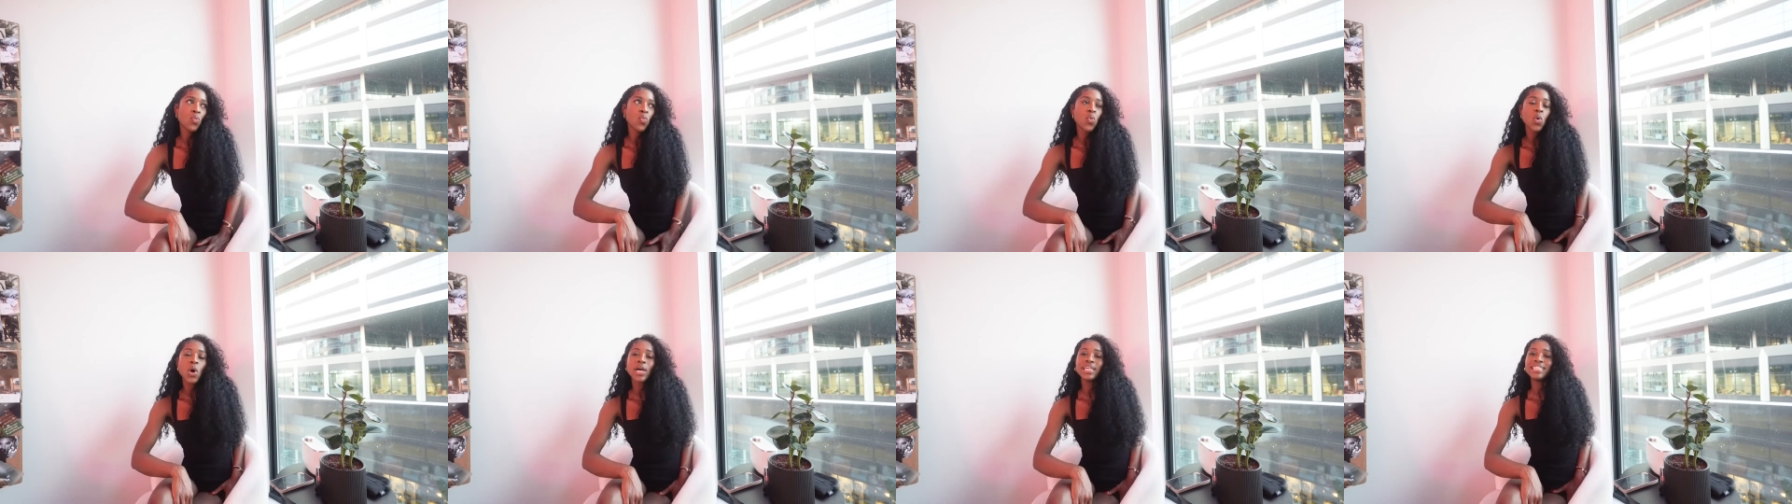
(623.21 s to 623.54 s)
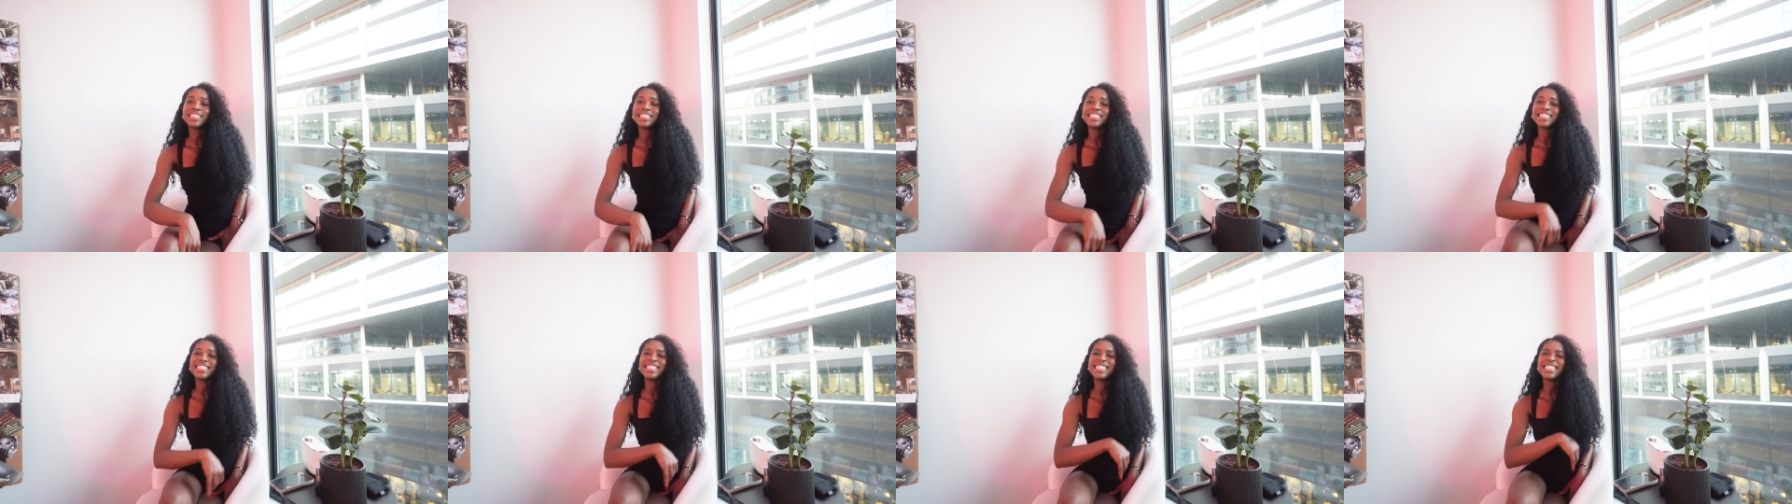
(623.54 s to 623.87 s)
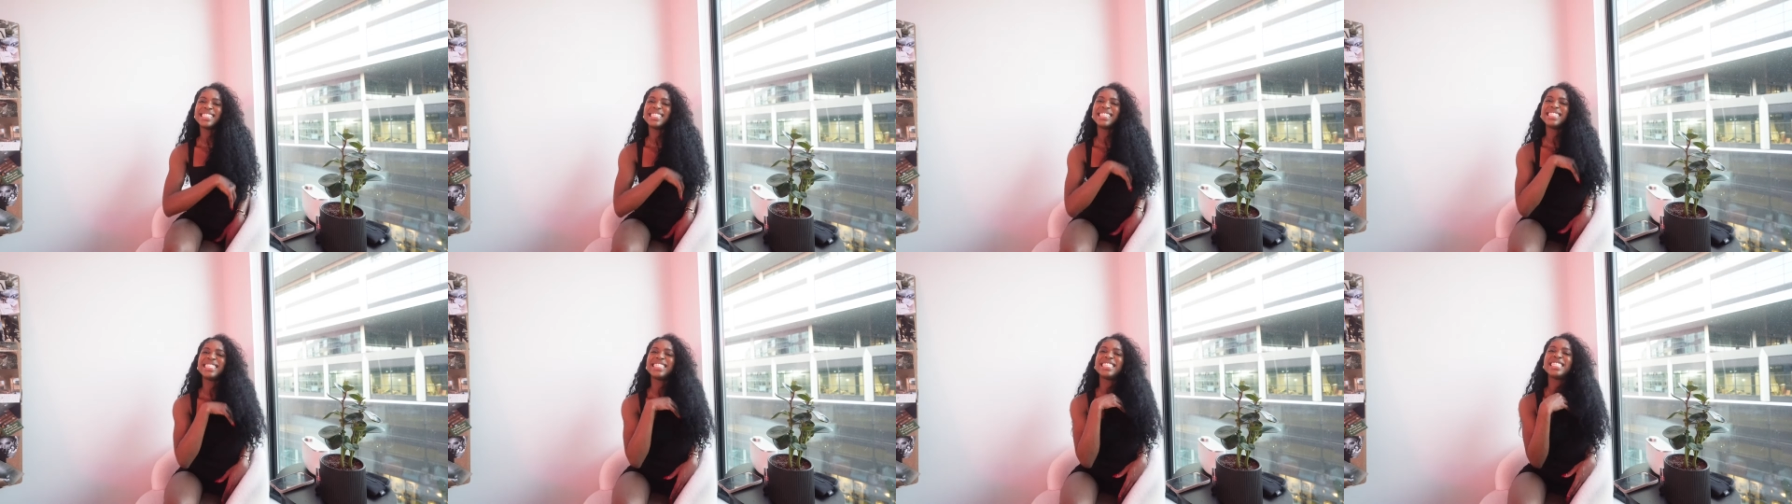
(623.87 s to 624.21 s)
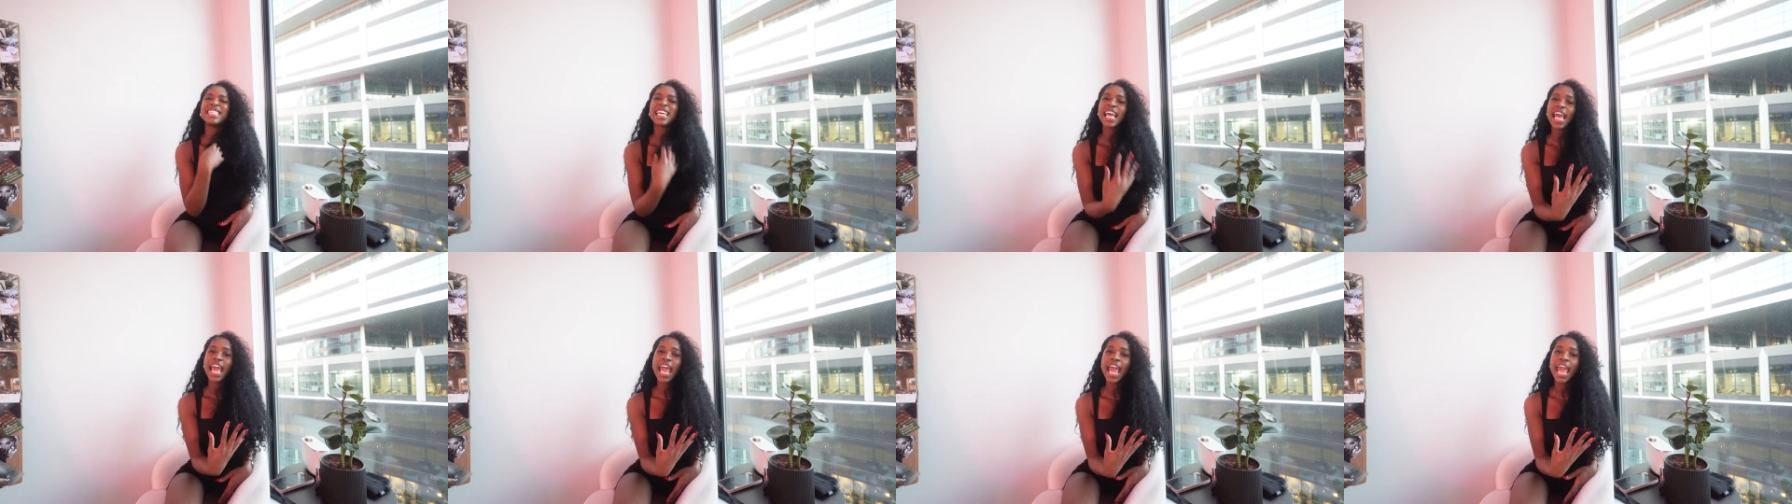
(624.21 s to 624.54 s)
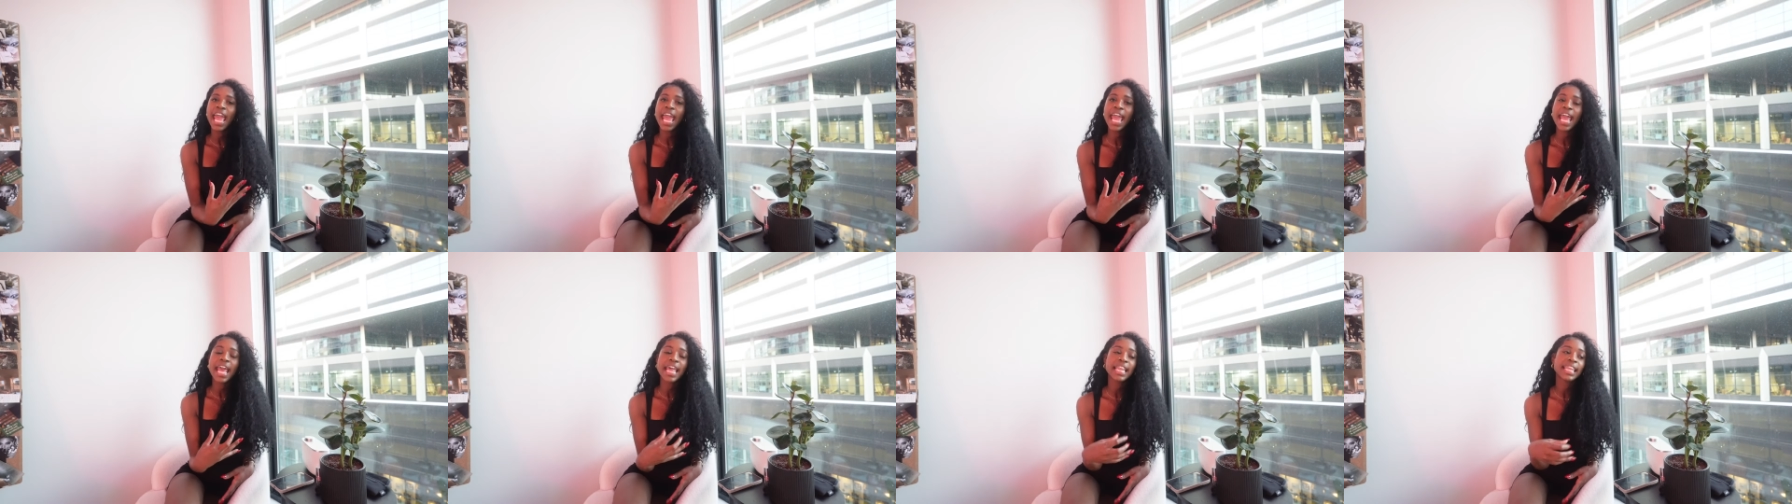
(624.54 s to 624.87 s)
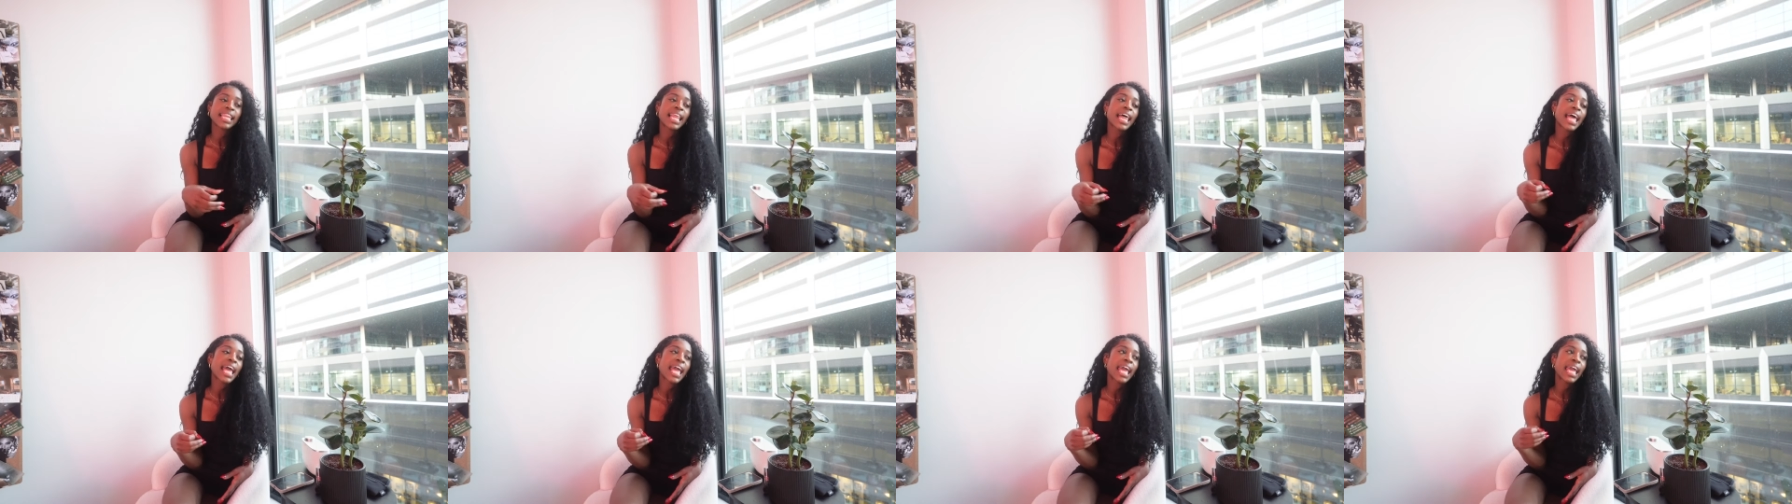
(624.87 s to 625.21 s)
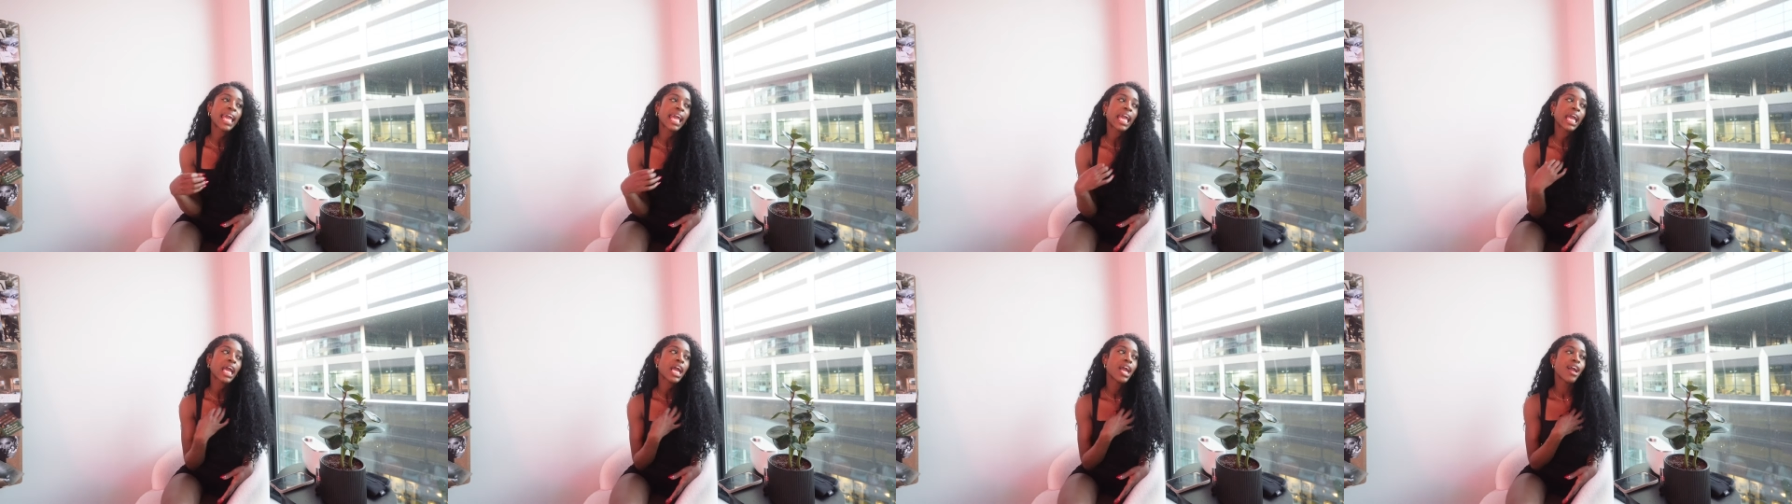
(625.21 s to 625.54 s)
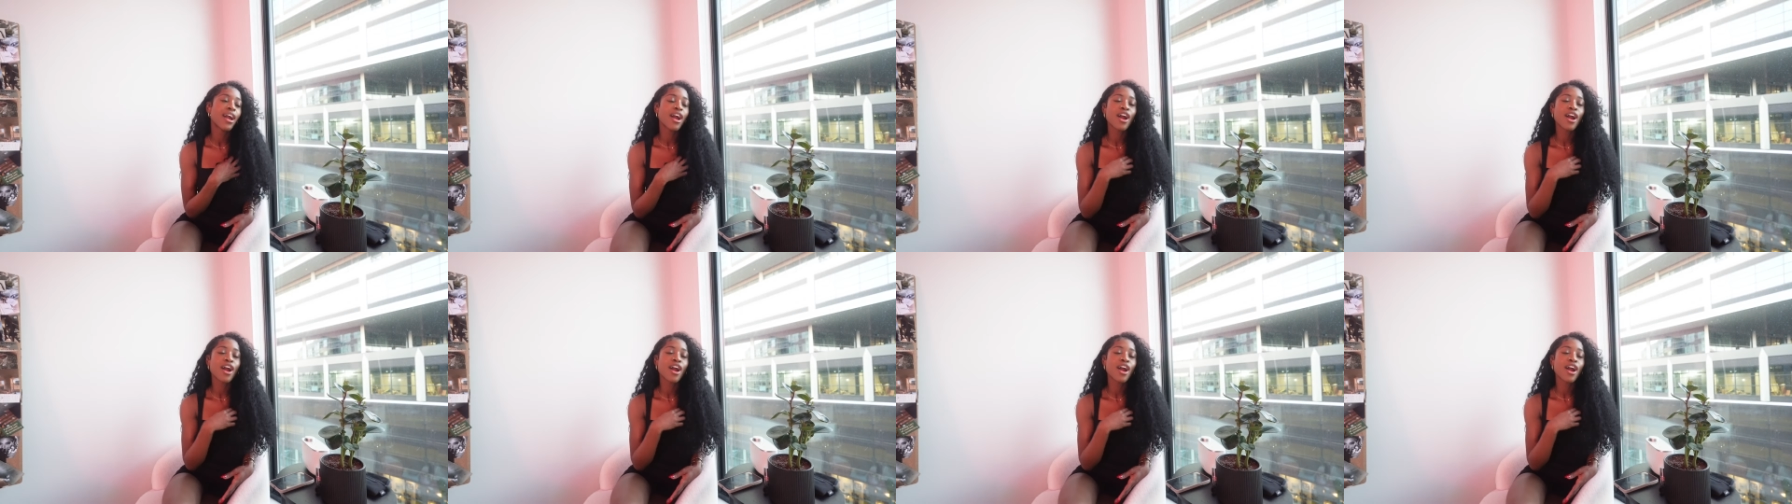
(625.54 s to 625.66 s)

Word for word: want to stay like